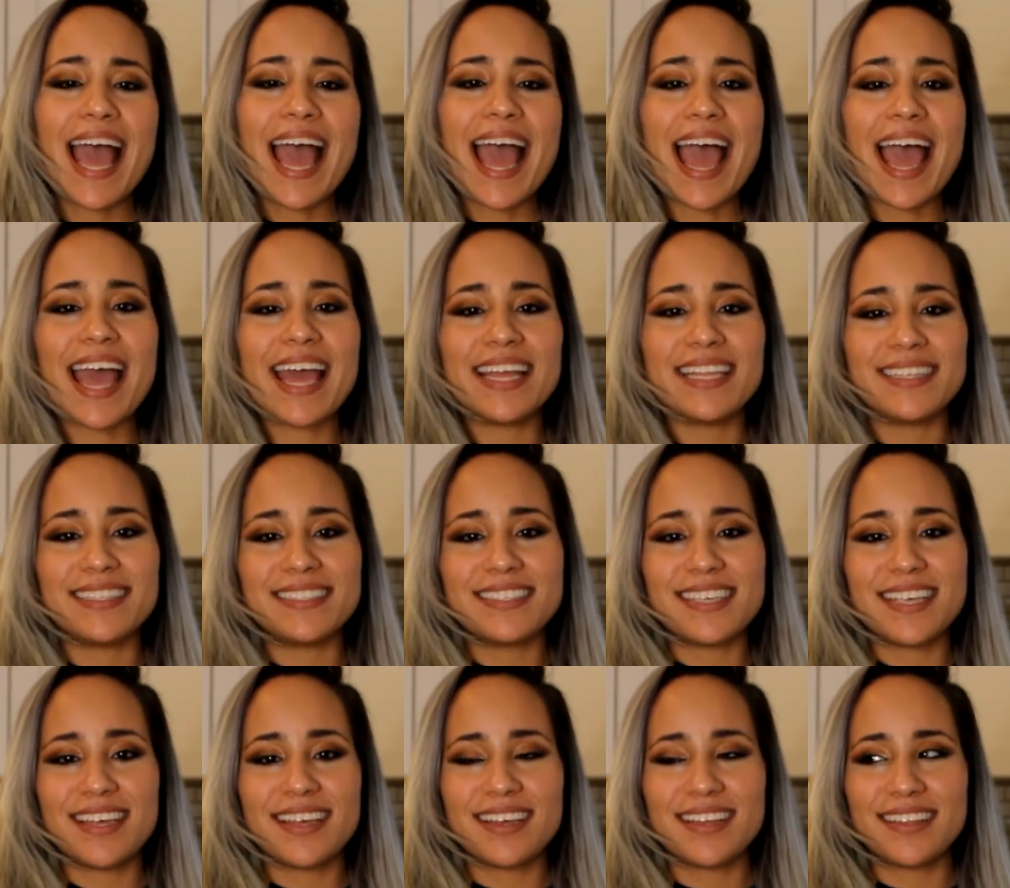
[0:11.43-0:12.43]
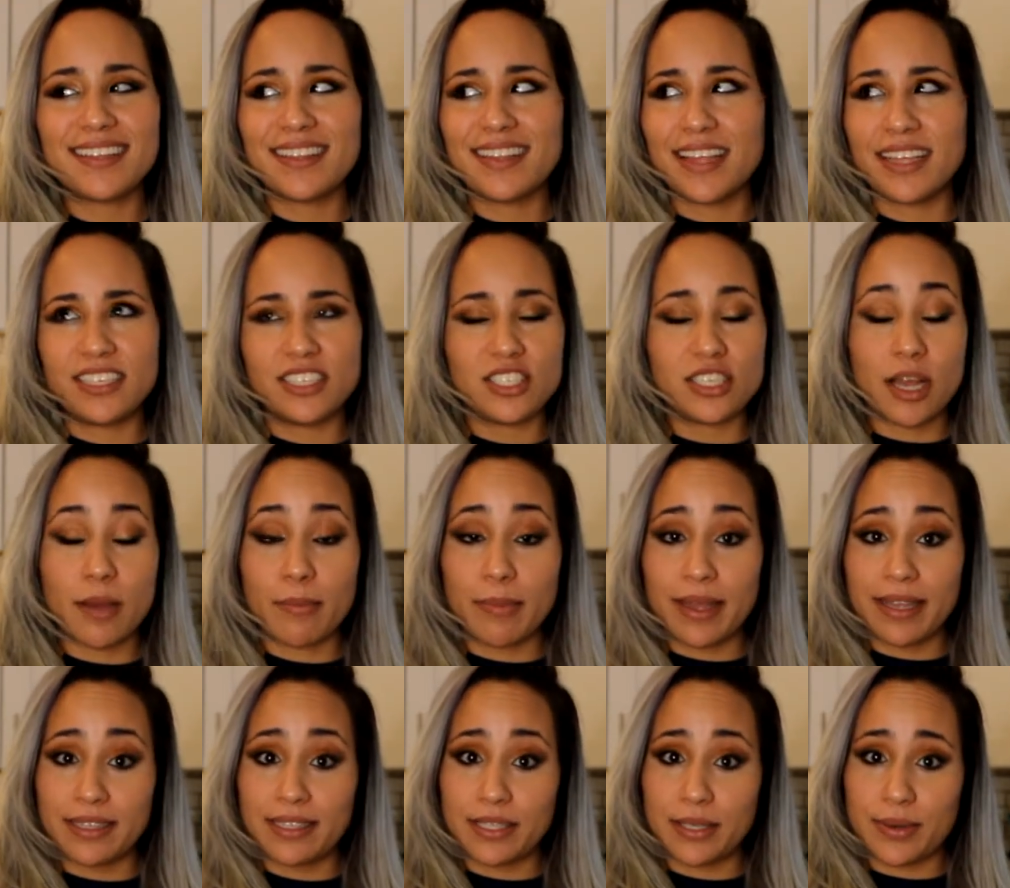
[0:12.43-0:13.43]
And let's jump
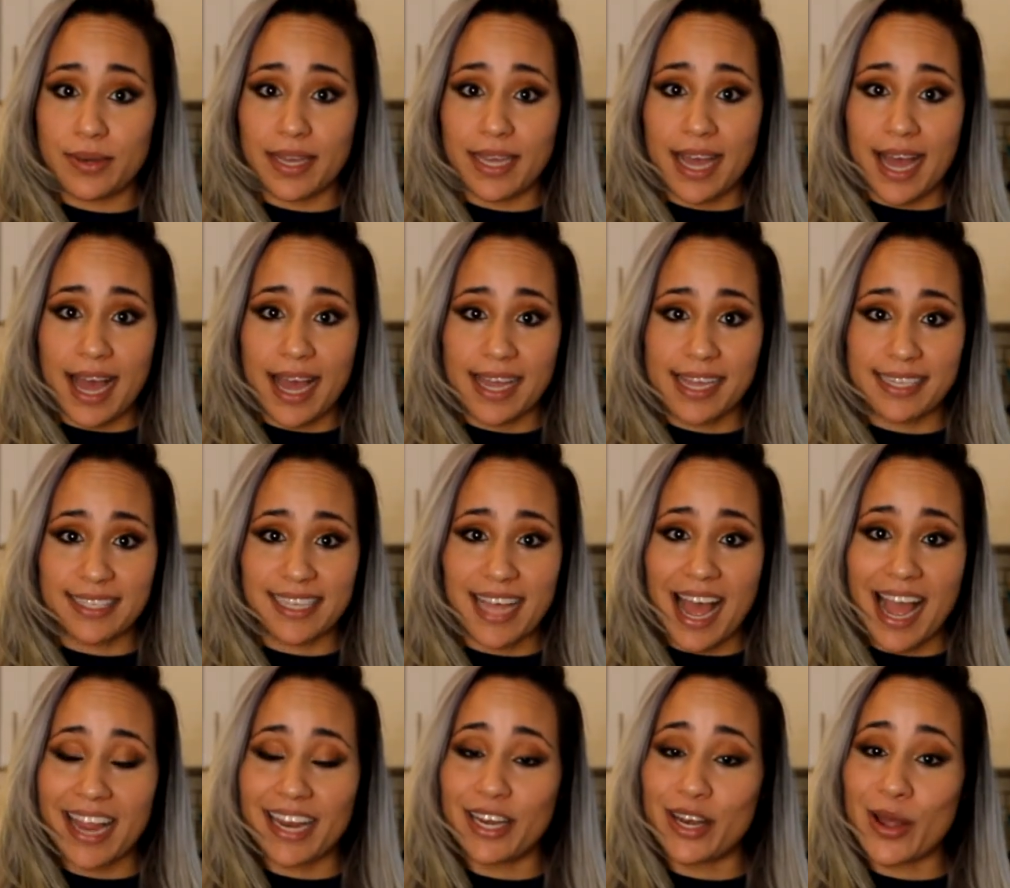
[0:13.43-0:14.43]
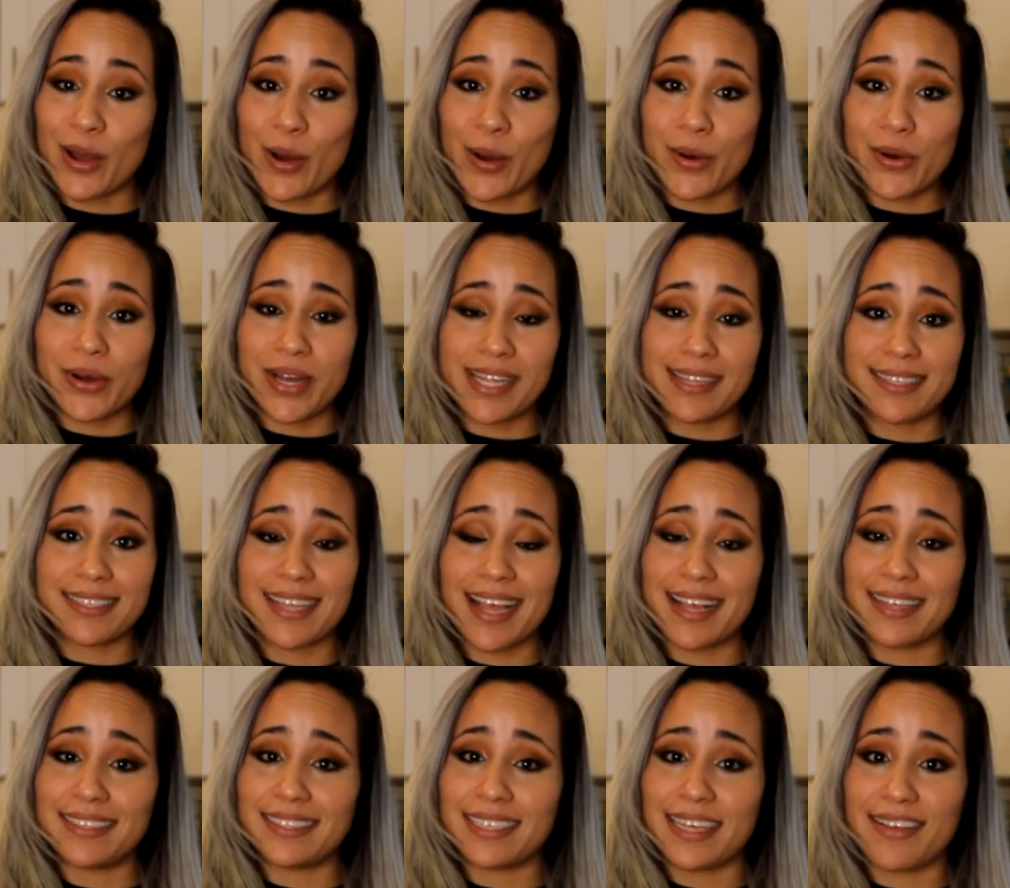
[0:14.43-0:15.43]
into it, guys. I know it's
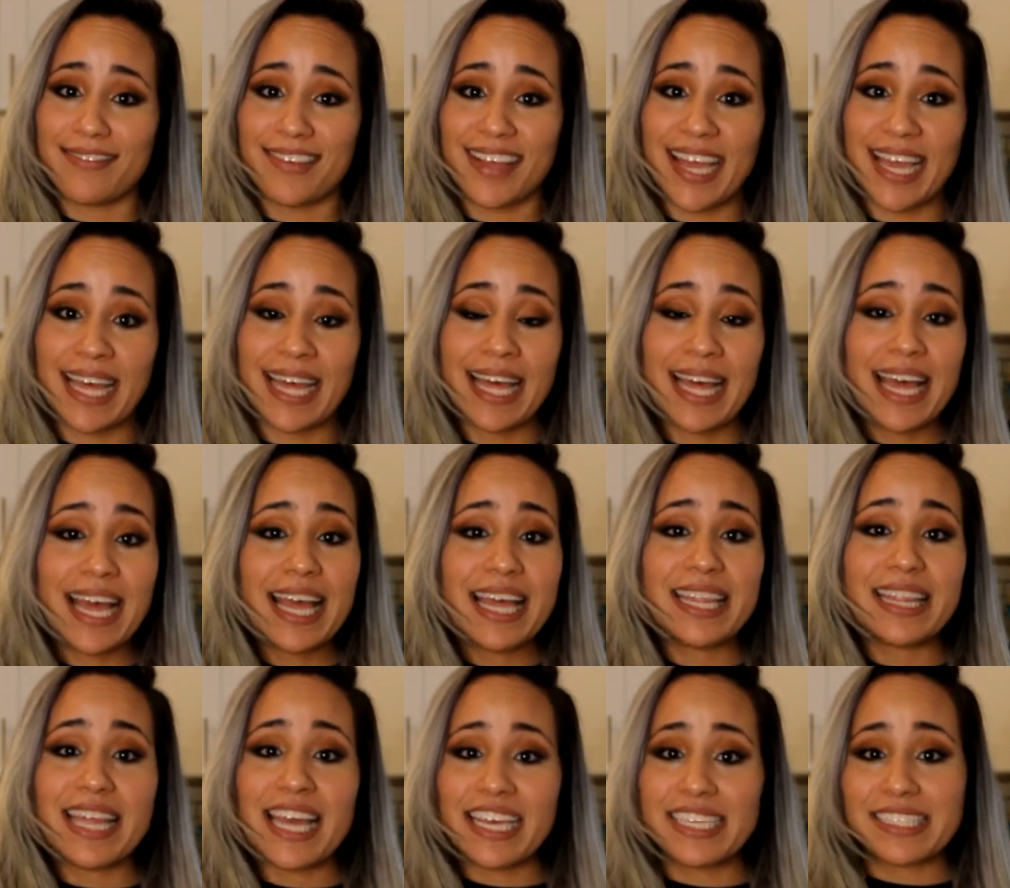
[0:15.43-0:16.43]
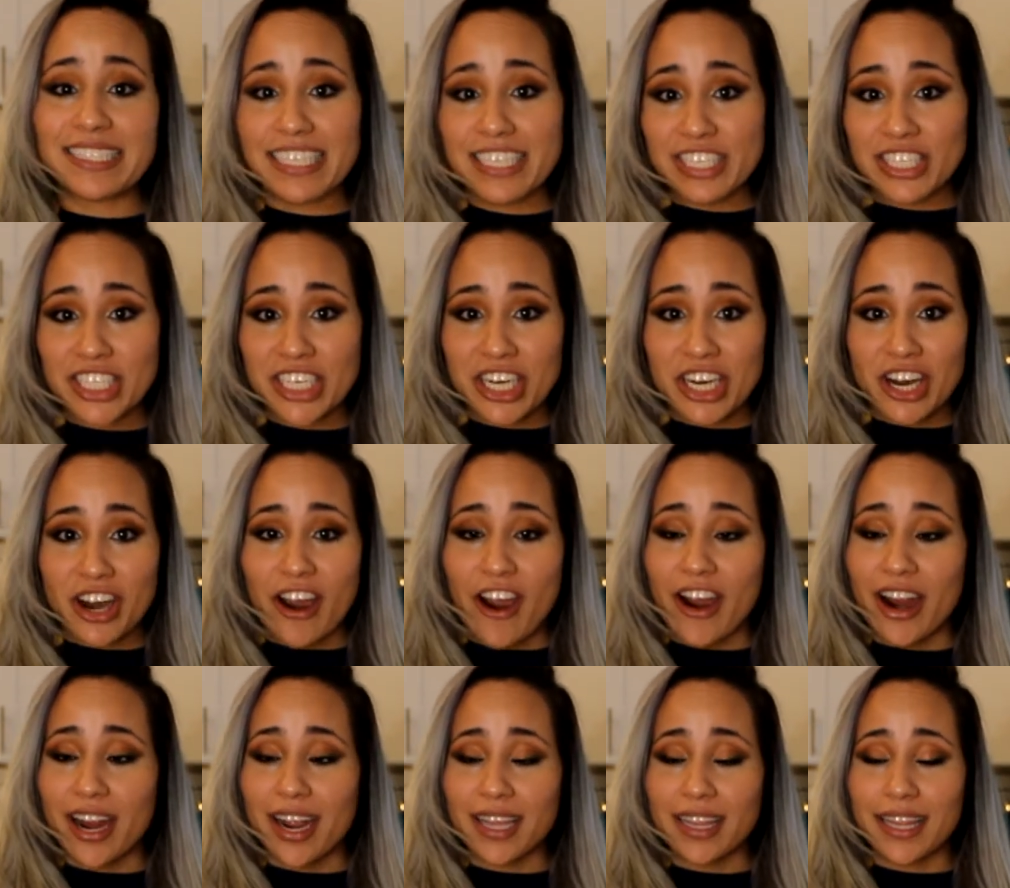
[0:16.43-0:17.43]
Thanksgiving. Things this year
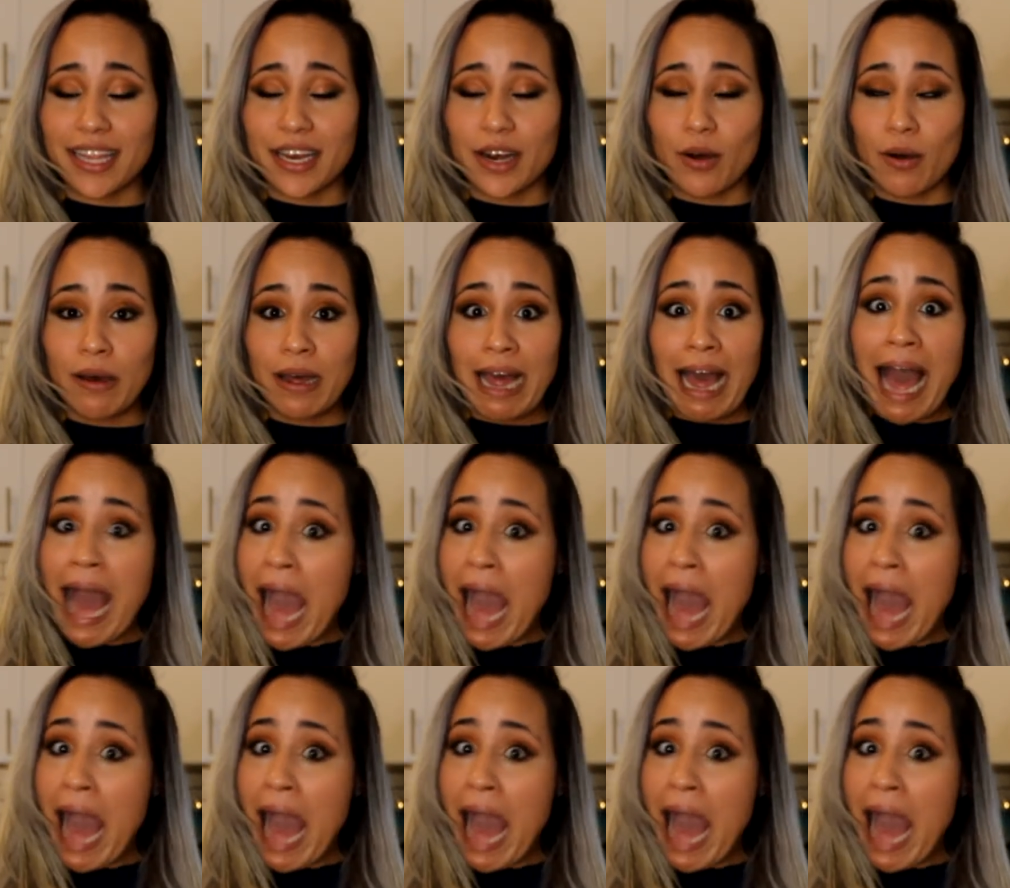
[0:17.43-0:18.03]
are a little